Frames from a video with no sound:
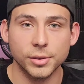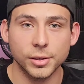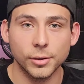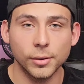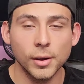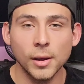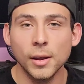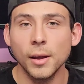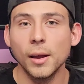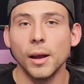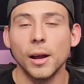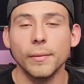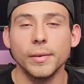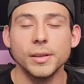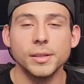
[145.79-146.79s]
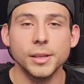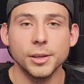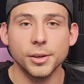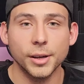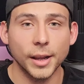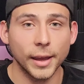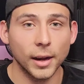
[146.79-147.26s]
So obviously
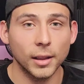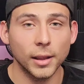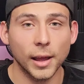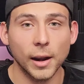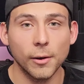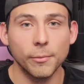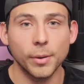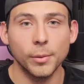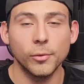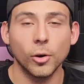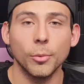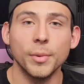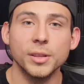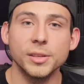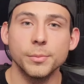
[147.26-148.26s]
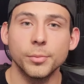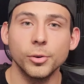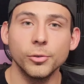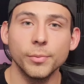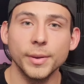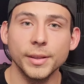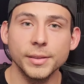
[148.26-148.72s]
you're gonna get a lot of performance
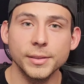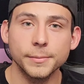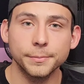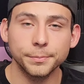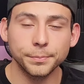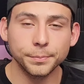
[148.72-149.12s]
improvements.